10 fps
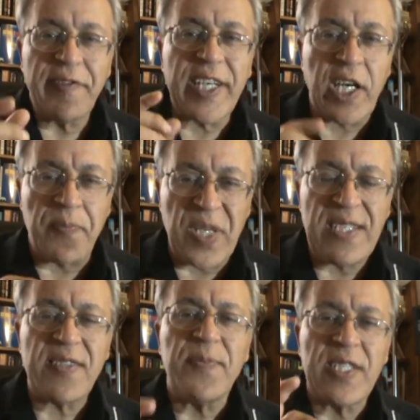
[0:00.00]

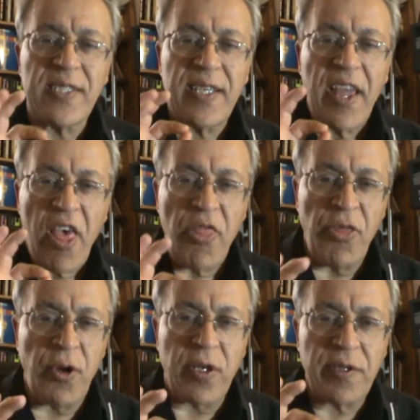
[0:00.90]
Khabis means
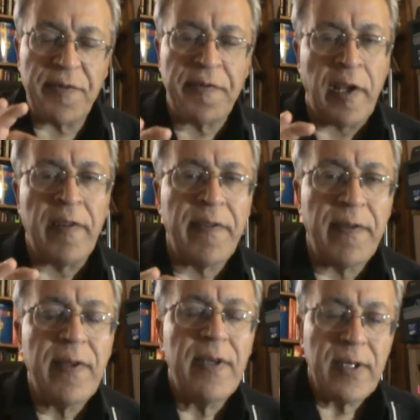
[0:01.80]
dirt, filth.
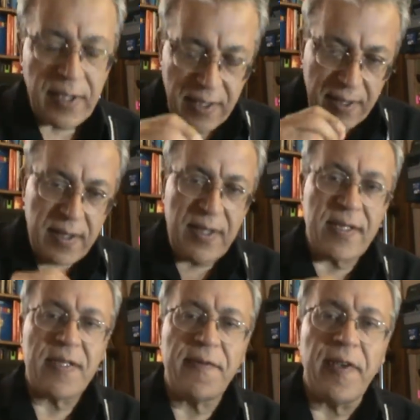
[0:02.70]
This
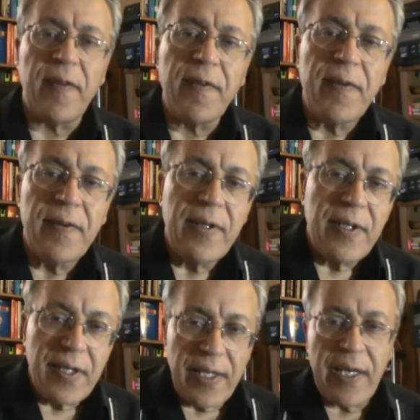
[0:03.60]
is filth.
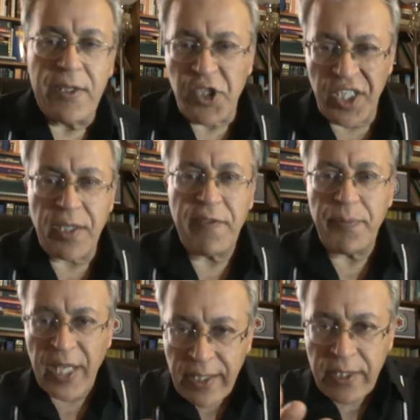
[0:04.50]
And sharif
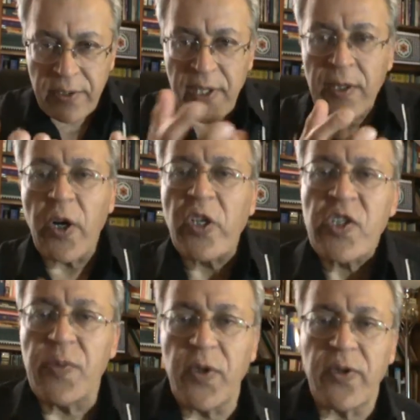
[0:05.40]
make it really
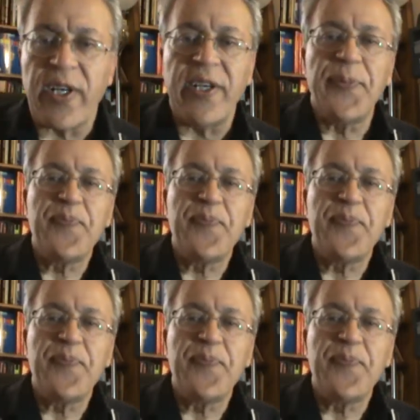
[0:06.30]
oxymoron.